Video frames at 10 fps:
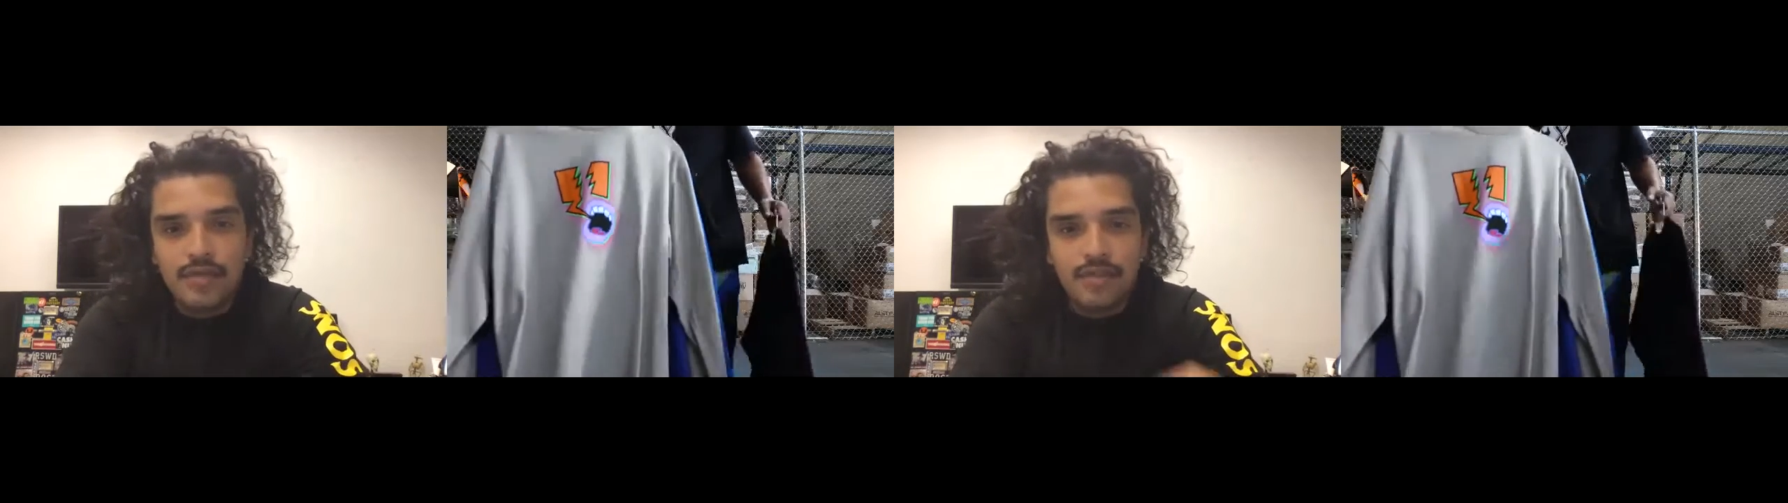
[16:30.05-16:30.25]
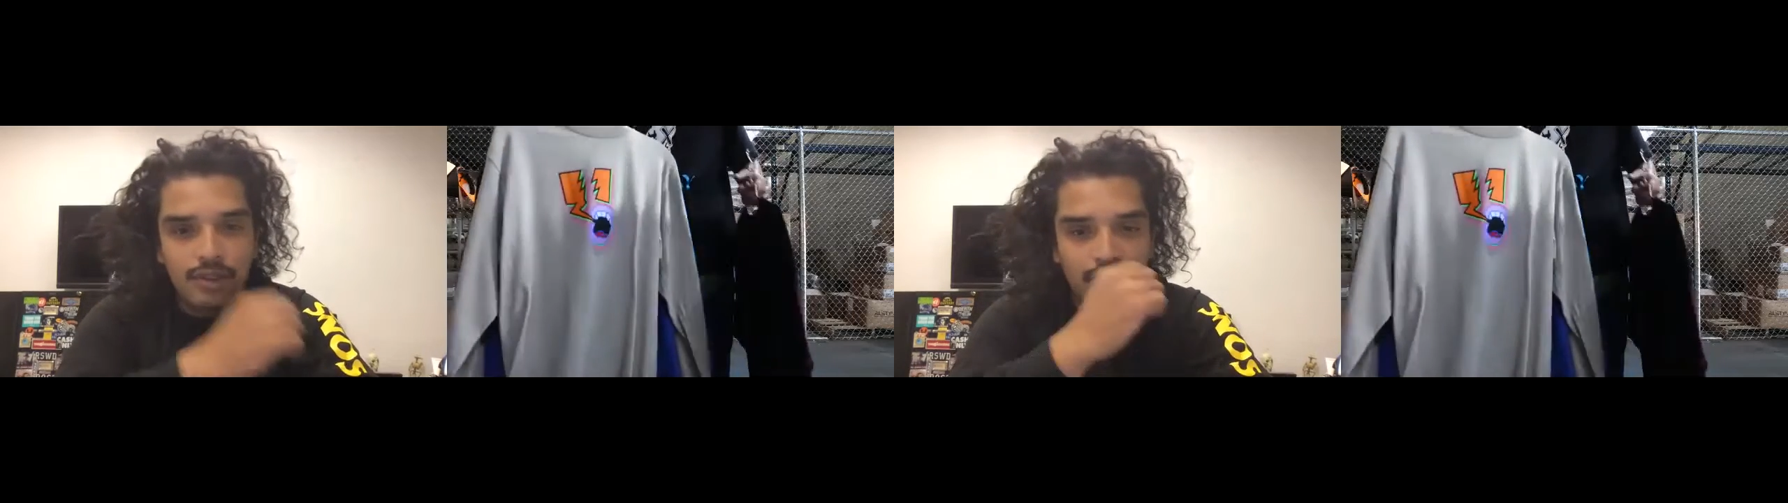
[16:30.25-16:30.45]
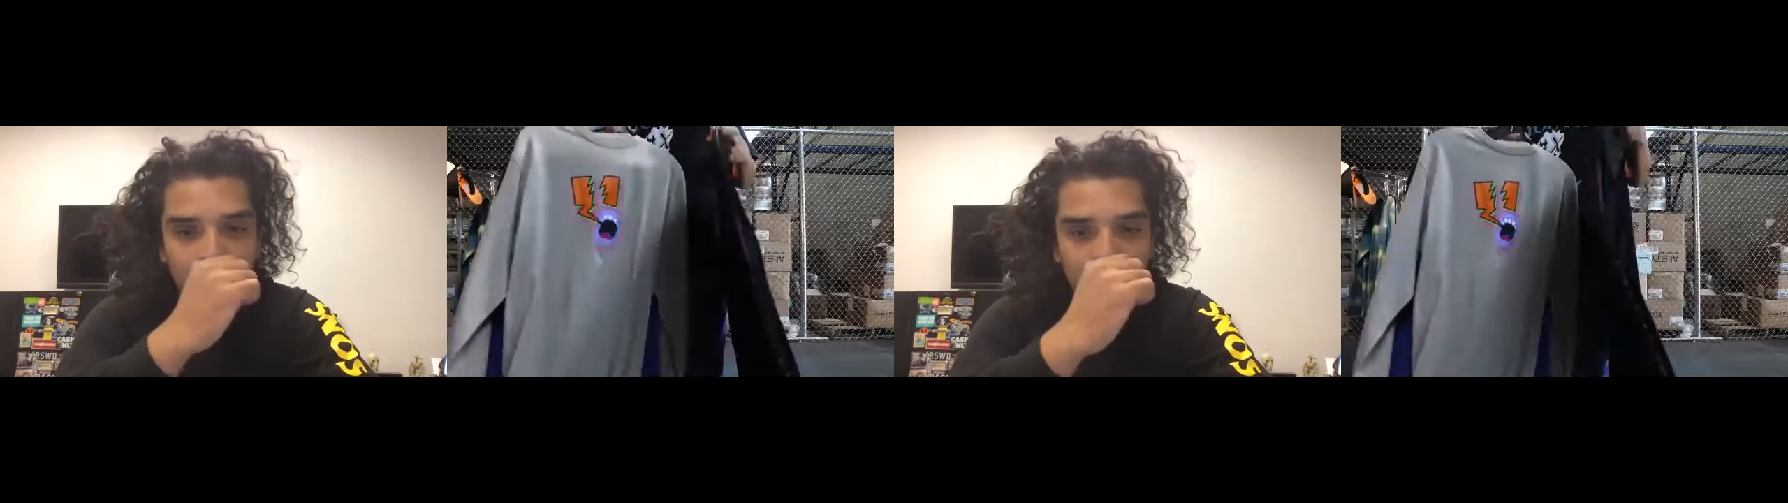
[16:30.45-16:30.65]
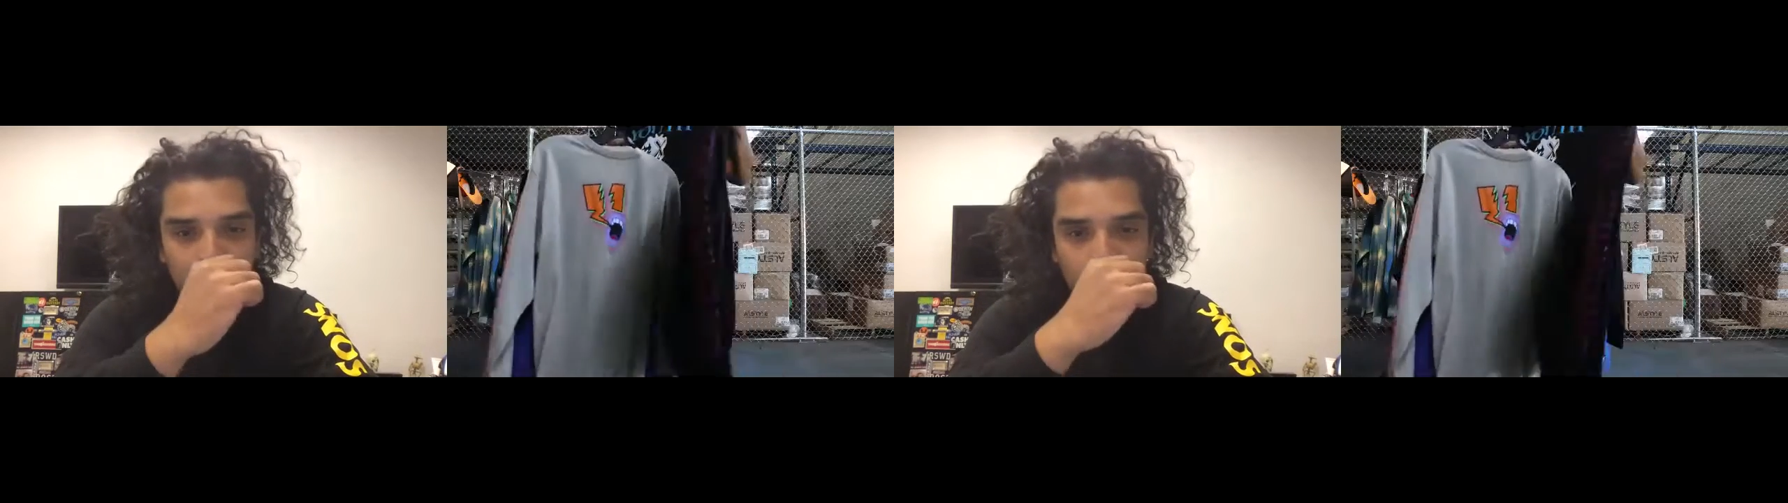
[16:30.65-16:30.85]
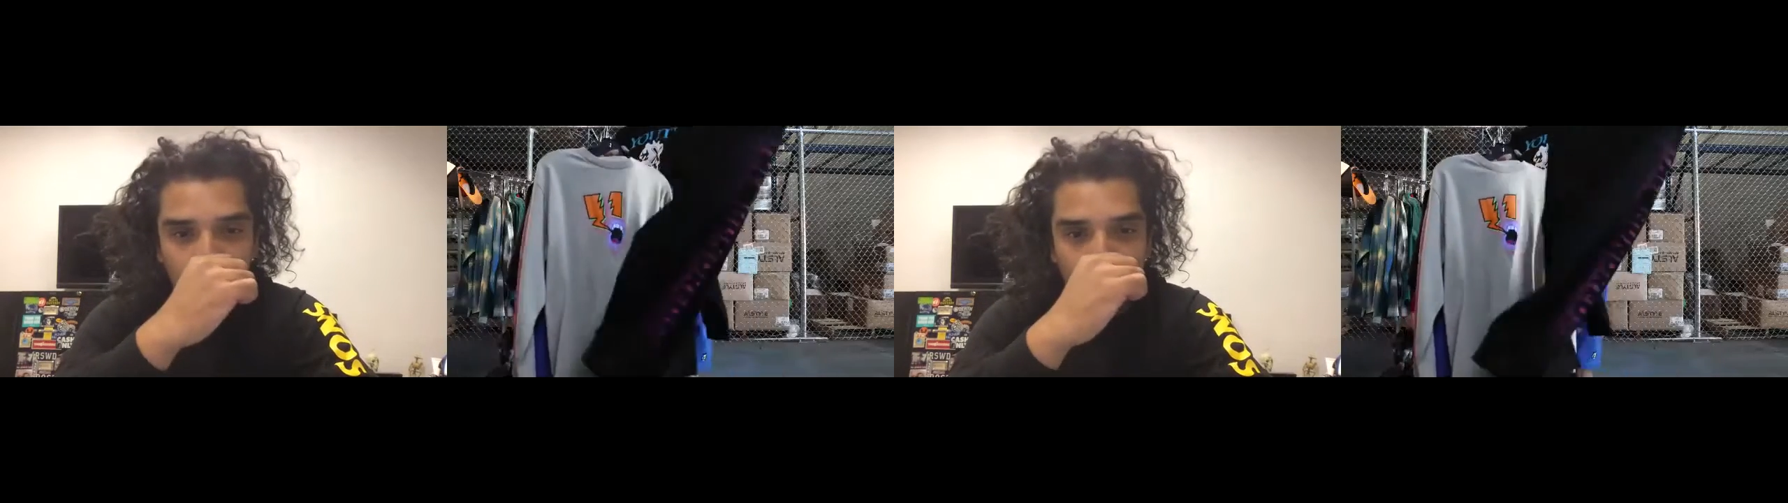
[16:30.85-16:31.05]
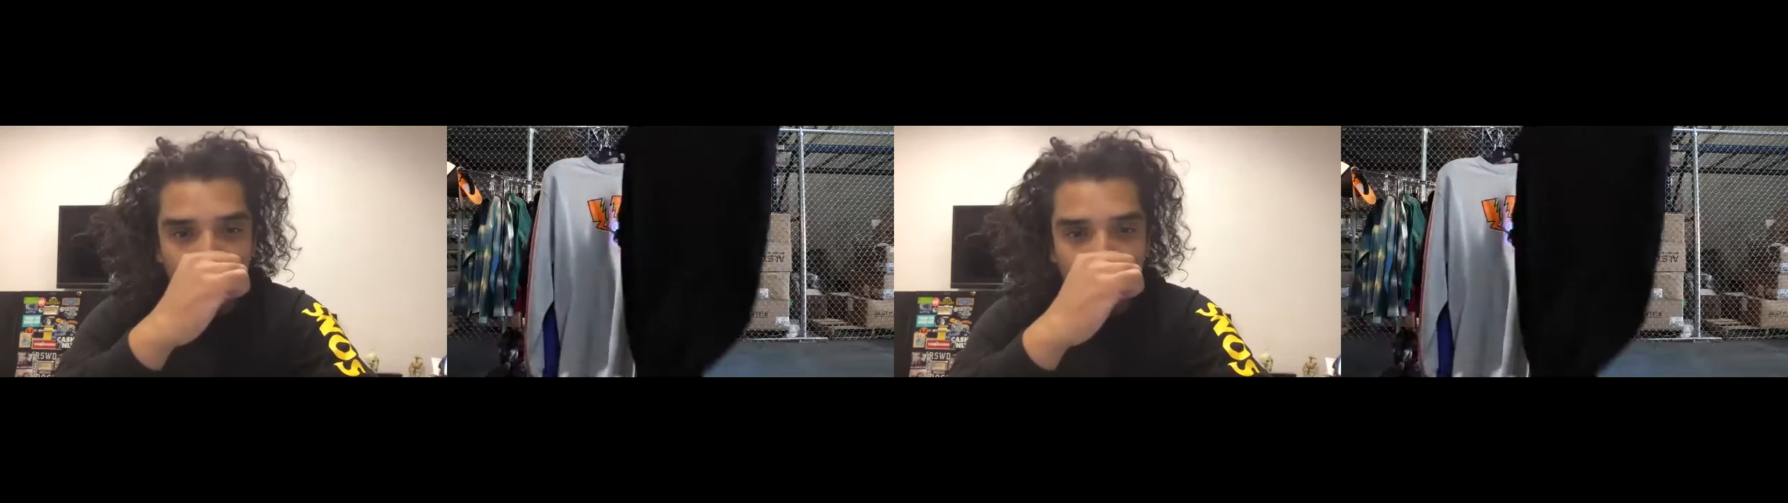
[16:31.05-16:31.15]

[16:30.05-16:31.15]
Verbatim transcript: If you can get a close up of